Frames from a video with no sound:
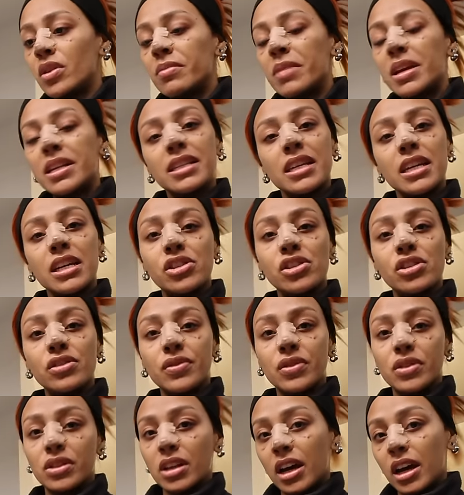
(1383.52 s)
I messaged
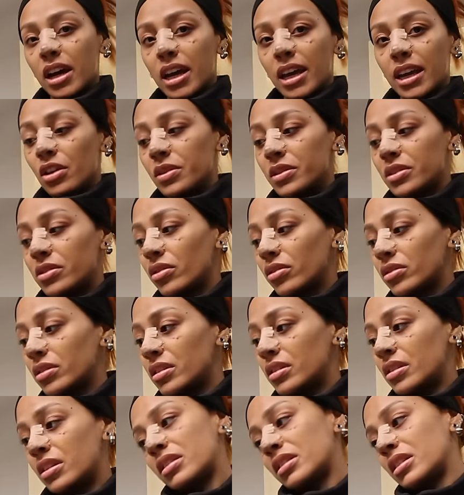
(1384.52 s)
Fuzai, who is Dr.
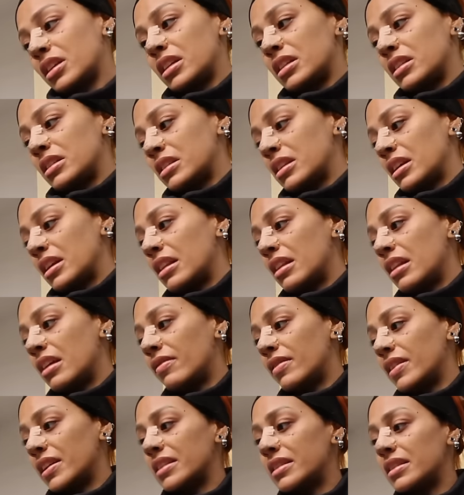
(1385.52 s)
Taskin's
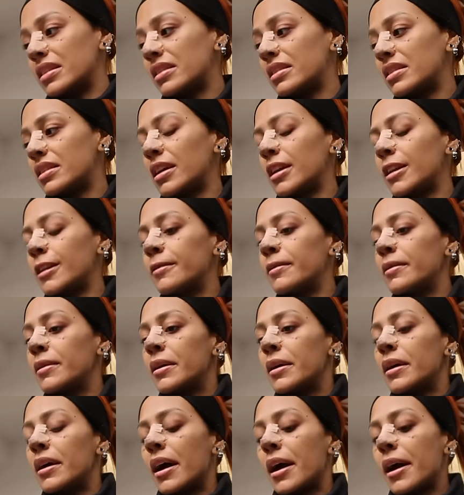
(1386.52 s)
lovely assistant,
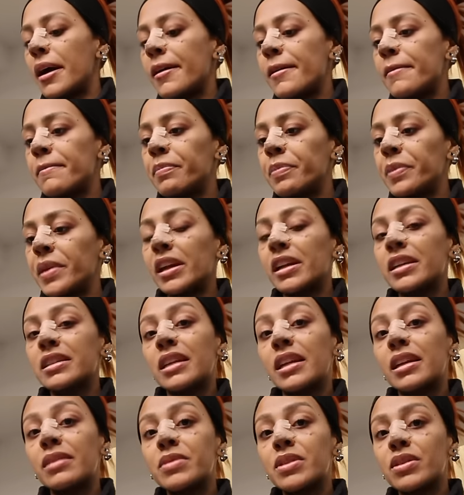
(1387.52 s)
um, and I
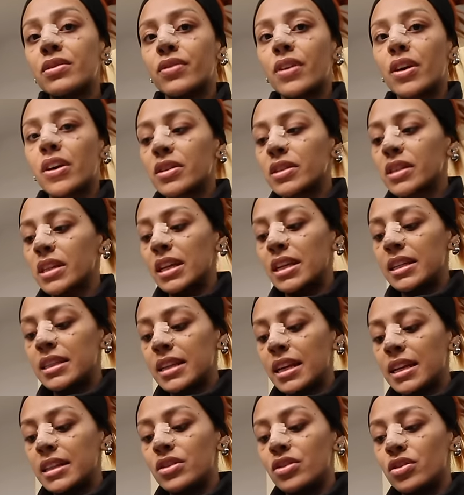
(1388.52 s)
sent him some photos and he
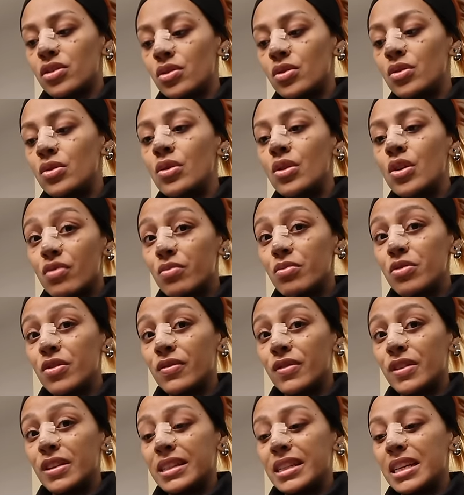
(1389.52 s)
said to
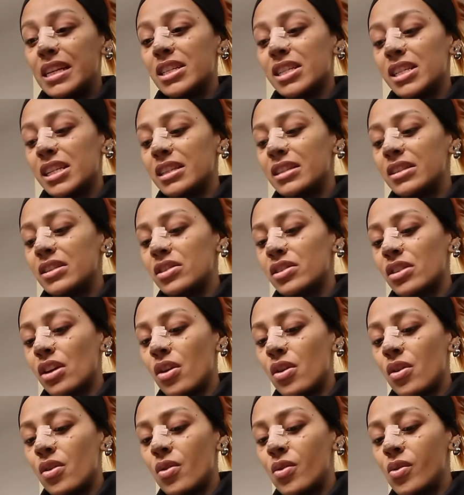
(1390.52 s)
remove the stitches.
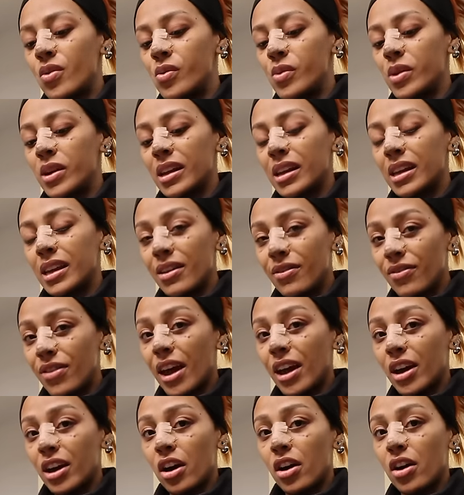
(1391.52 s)
So we're gonna give
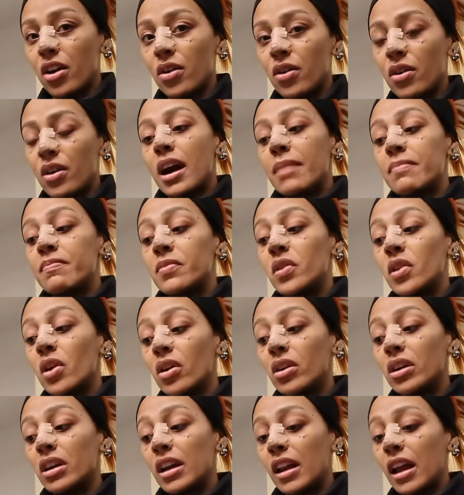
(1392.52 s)
that a go. I'm
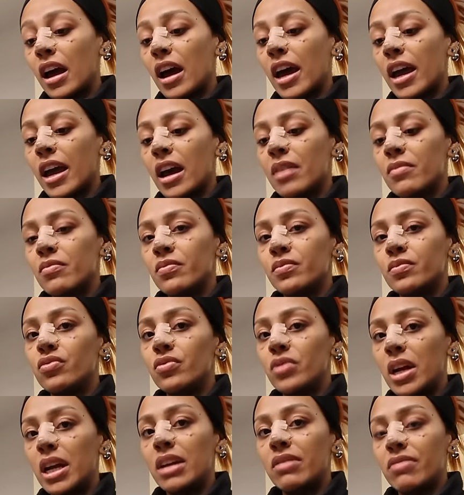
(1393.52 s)
not gonna lie, I'm
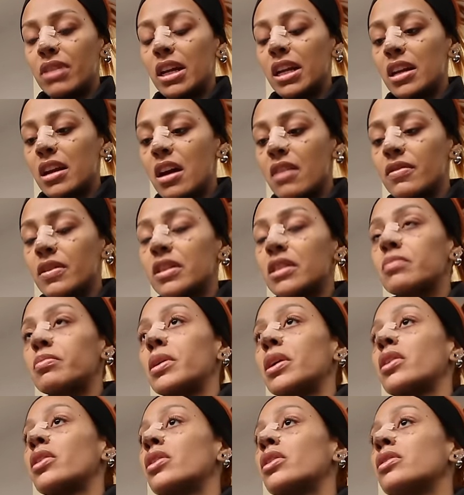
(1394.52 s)
really, really nervous
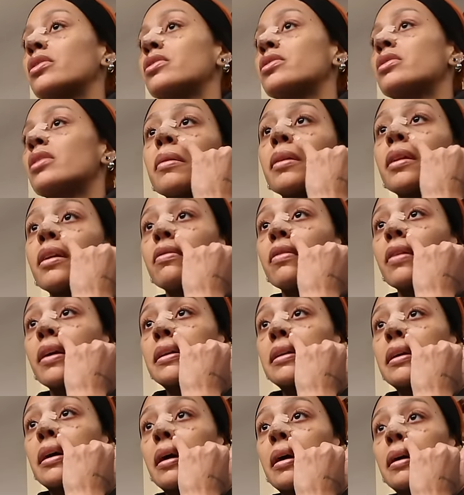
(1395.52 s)
because whenever I
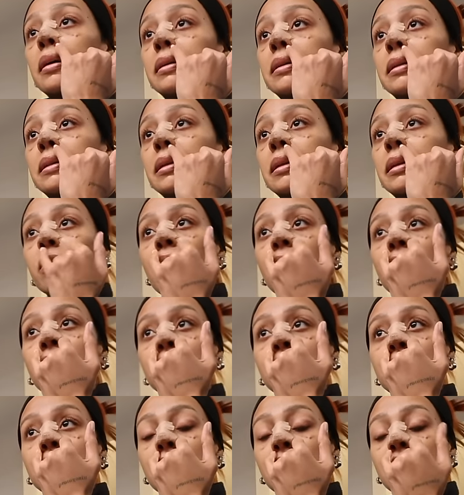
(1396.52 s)
touch where the
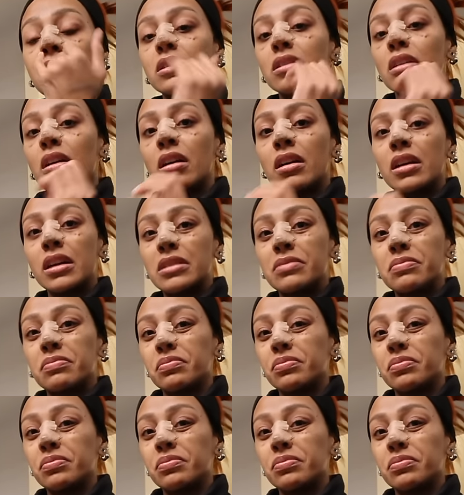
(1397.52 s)
stitches are, it's